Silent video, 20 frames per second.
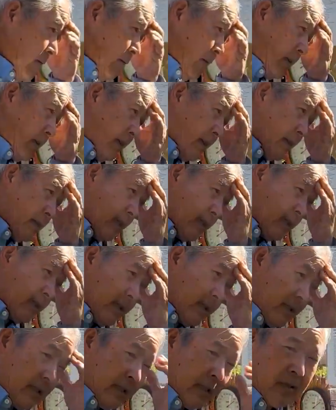because it's
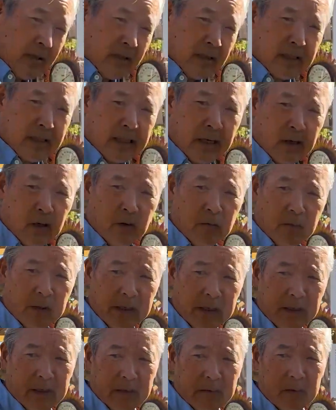considered sterile
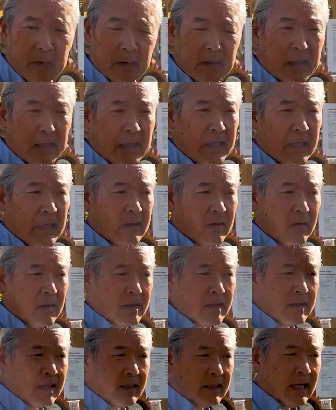medium.
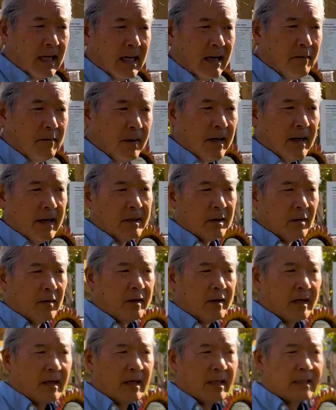Whereas the top pot, the only
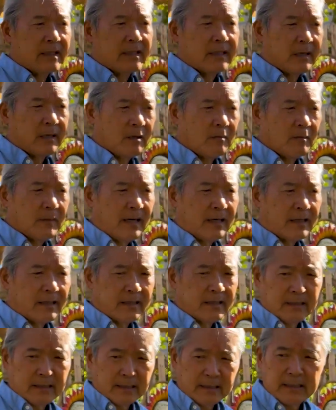thing unsterile about it
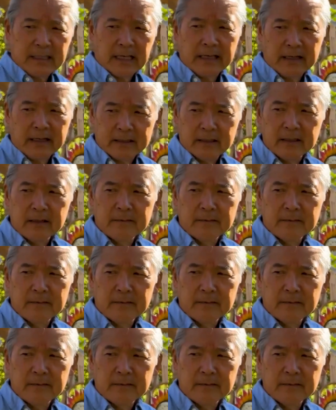is the sand.